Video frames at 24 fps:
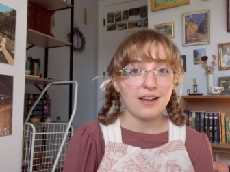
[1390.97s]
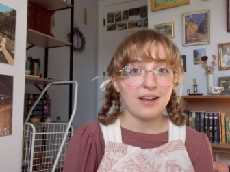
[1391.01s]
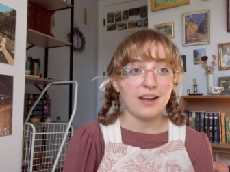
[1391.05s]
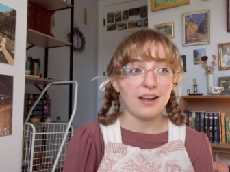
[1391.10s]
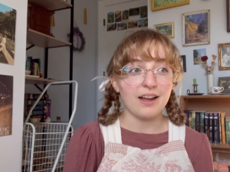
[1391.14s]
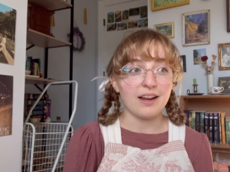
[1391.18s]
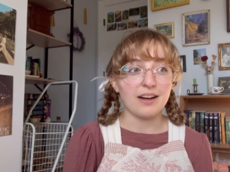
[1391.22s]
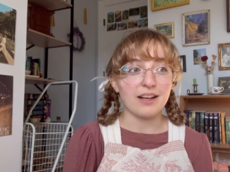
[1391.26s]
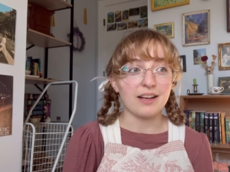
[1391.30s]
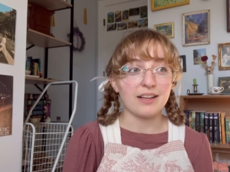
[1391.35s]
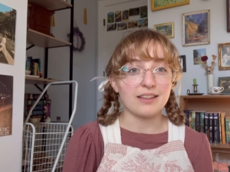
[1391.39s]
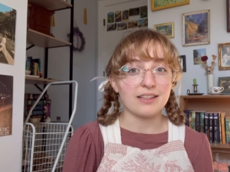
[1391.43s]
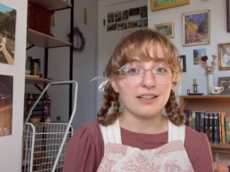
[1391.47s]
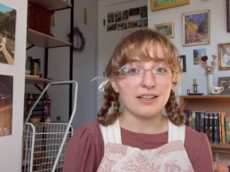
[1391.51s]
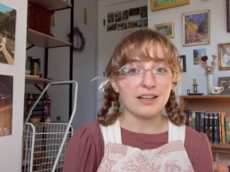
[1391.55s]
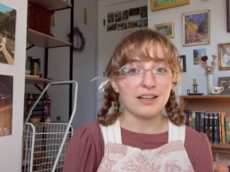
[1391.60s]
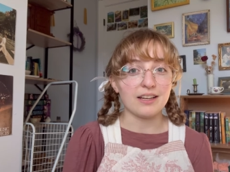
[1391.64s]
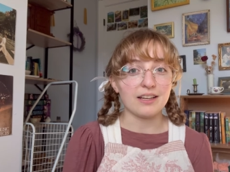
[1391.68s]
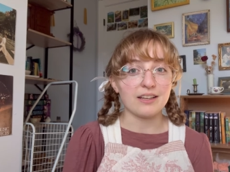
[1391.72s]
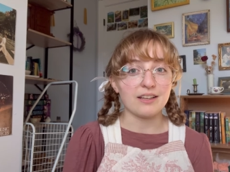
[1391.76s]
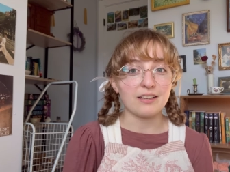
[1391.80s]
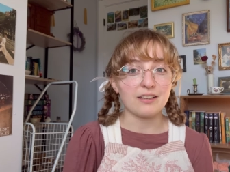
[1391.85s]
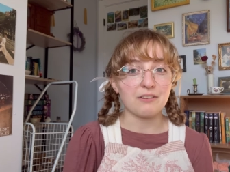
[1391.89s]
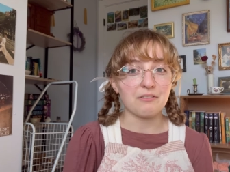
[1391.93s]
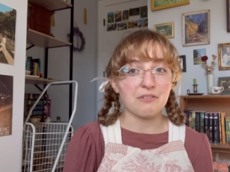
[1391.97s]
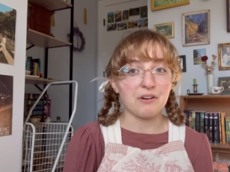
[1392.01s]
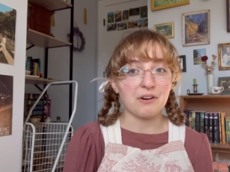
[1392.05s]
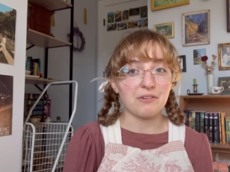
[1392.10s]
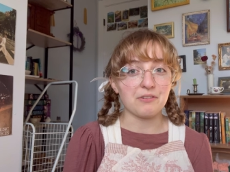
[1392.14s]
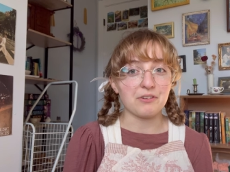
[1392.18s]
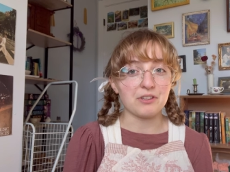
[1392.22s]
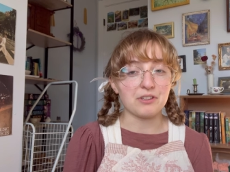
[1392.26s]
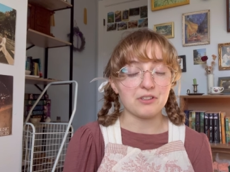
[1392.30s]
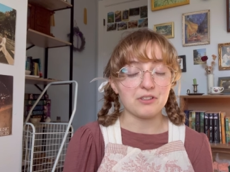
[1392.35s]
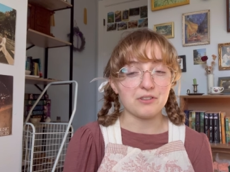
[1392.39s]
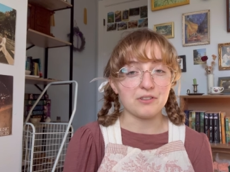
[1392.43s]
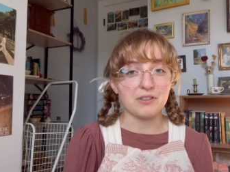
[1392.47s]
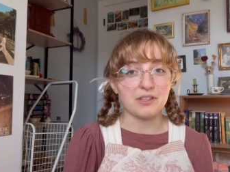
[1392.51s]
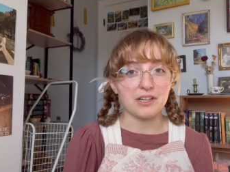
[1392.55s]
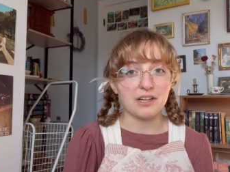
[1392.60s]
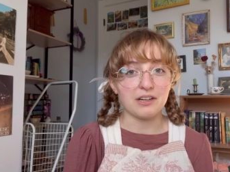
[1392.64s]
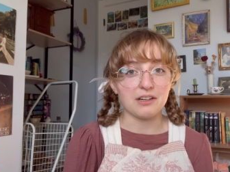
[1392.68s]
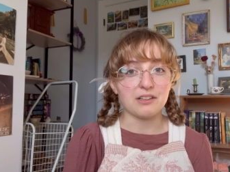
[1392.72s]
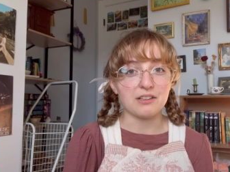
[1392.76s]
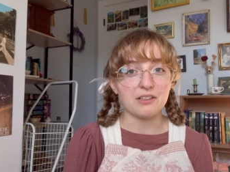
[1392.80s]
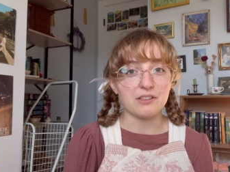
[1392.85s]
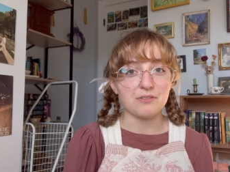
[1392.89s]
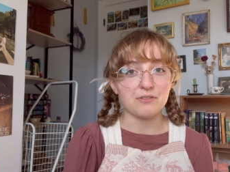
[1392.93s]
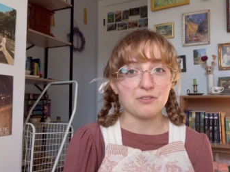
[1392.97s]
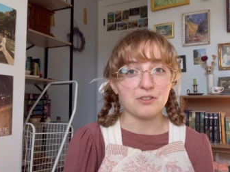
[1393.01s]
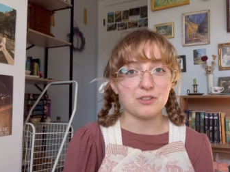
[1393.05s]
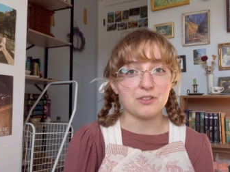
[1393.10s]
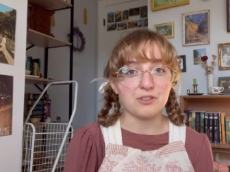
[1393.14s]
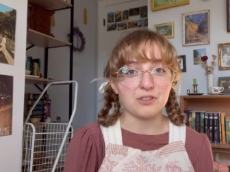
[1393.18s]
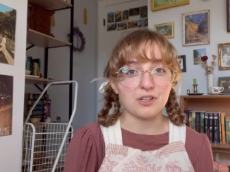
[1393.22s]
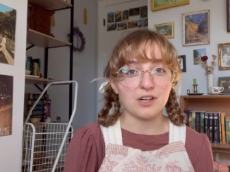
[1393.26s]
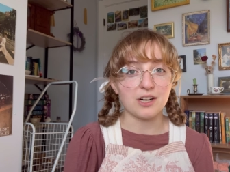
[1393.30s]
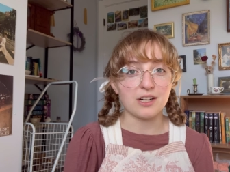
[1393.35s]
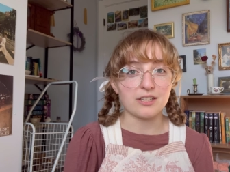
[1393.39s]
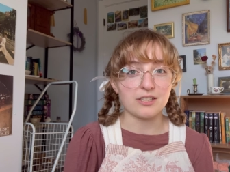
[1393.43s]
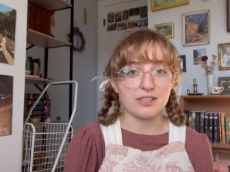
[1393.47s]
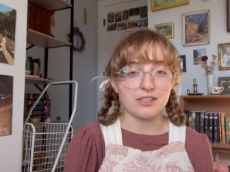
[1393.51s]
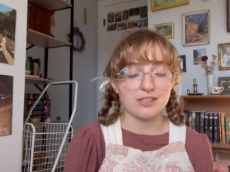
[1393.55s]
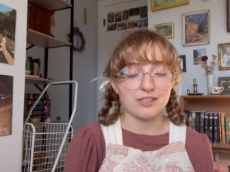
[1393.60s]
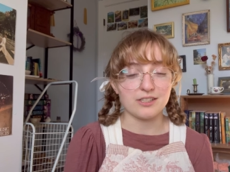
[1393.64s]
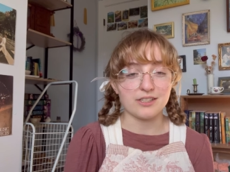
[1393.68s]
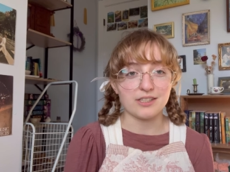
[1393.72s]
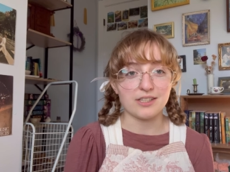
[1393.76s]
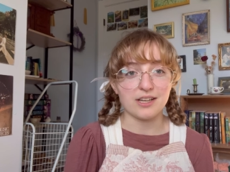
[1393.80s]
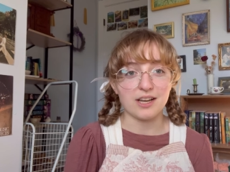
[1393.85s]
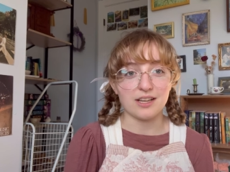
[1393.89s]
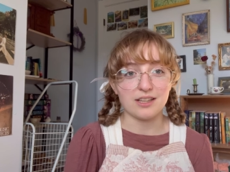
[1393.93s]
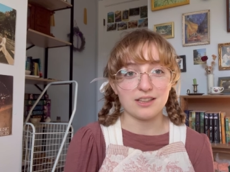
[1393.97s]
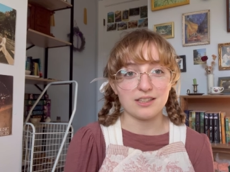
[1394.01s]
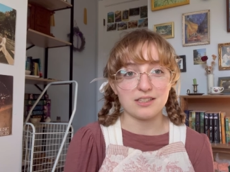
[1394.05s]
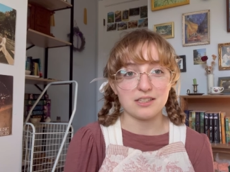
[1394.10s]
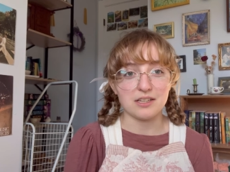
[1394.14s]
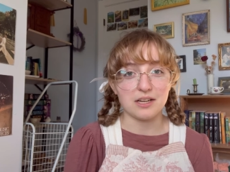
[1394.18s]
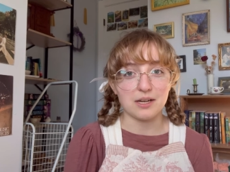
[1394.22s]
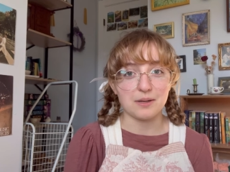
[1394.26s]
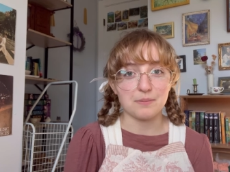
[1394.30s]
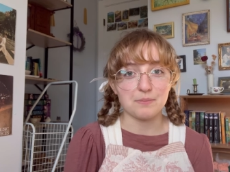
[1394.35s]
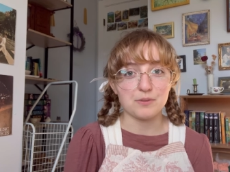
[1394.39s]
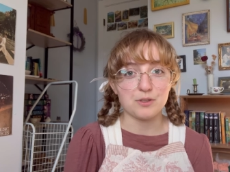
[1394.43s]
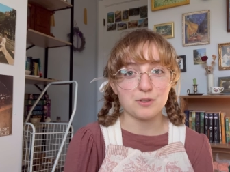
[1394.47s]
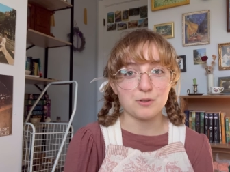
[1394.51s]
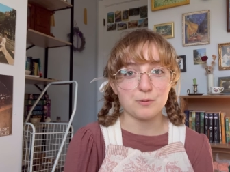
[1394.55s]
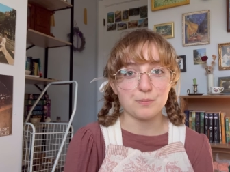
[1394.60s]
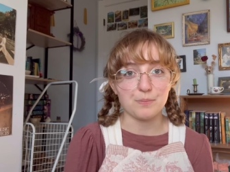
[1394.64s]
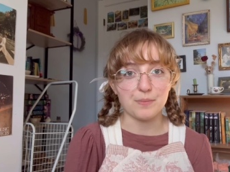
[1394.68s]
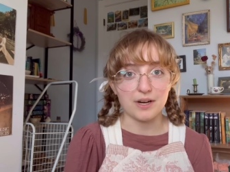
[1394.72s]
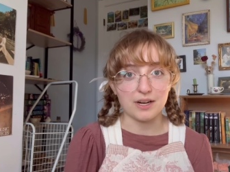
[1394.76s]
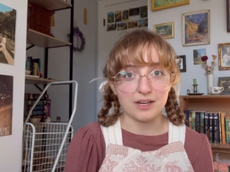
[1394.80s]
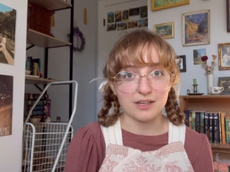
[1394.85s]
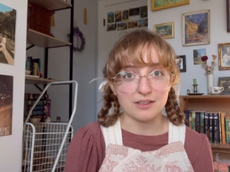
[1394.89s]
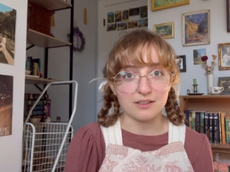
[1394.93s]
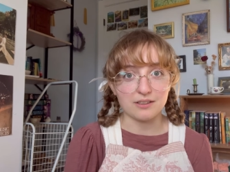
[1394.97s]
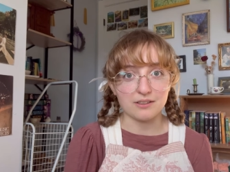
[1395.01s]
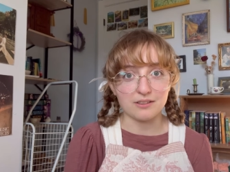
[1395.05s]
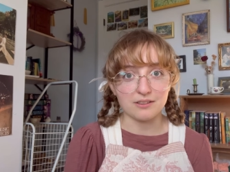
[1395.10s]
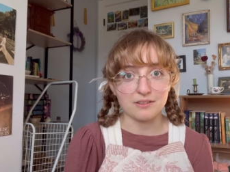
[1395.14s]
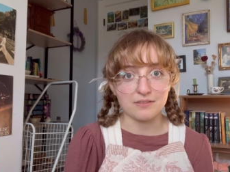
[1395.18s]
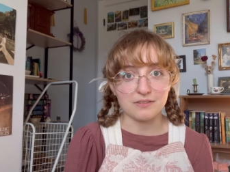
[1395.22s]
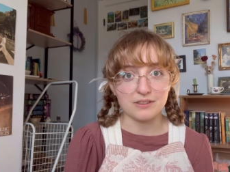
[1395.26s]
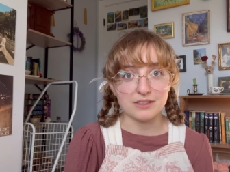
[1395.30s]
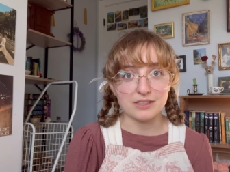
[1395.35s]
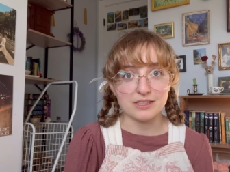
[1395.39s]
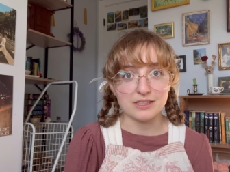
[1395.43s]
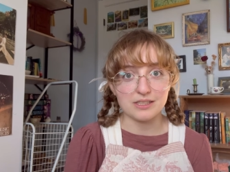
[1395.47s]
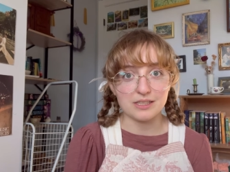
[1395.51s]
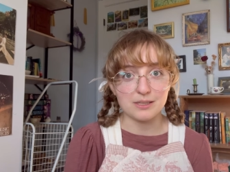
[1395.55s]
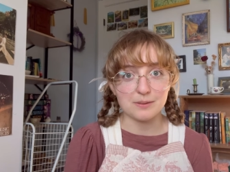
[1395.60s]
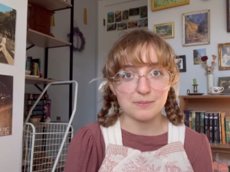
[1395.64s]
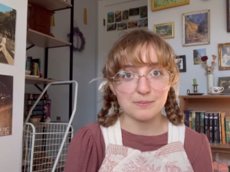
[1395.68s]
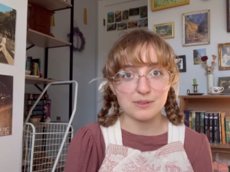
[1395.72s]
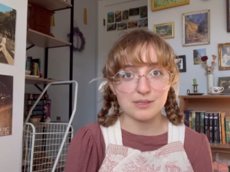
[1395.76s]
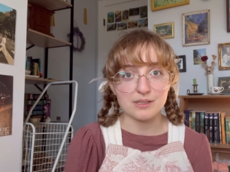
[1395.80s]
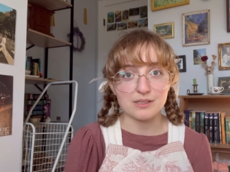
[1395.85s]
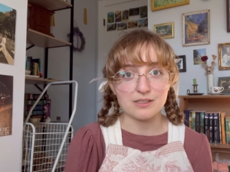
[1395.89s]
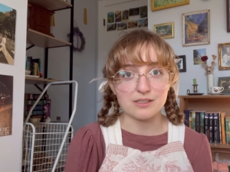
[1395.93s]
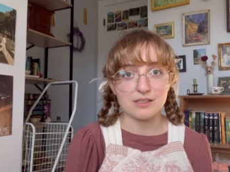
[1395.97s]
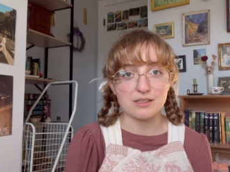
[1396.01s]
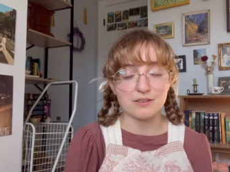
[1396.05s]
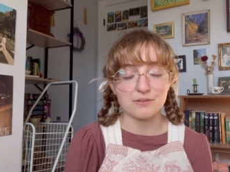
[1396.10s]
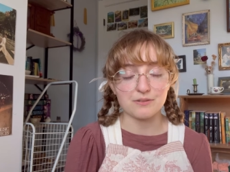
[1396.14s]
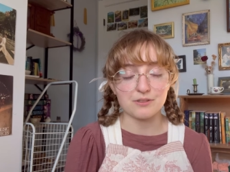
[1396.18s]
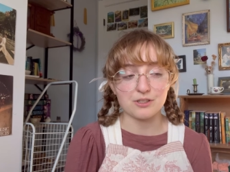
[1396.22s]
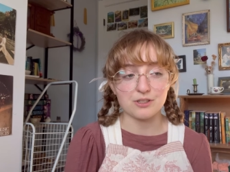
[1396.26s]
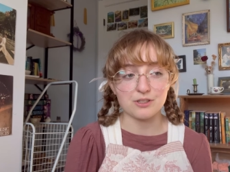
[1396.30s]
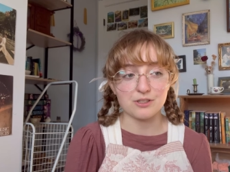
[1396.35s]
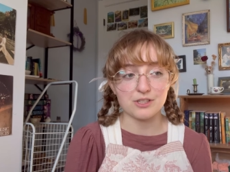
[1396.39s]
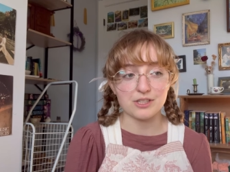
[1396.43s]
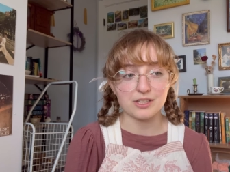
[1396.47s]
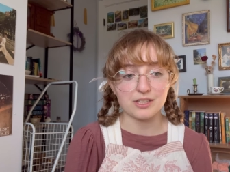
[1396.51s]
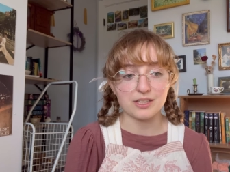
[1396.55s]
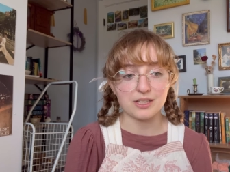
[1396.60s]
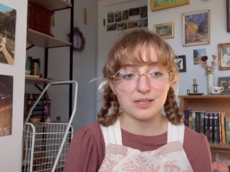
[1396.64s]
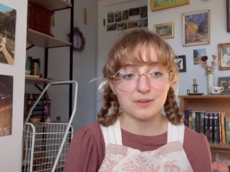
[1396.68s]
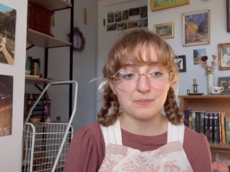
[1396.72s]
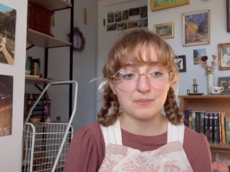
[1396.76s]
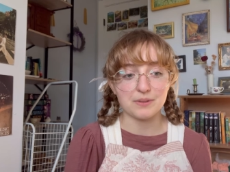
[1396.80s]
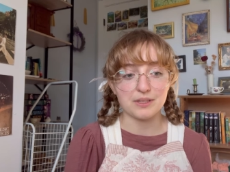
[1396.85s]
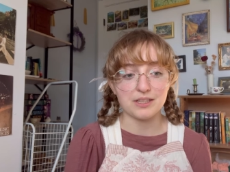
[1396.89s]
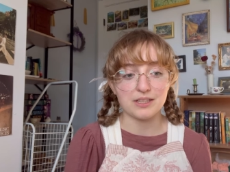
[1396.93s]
And I think if I were to do it again in the future, I should just take the time to bind all of the seams instead of serging them.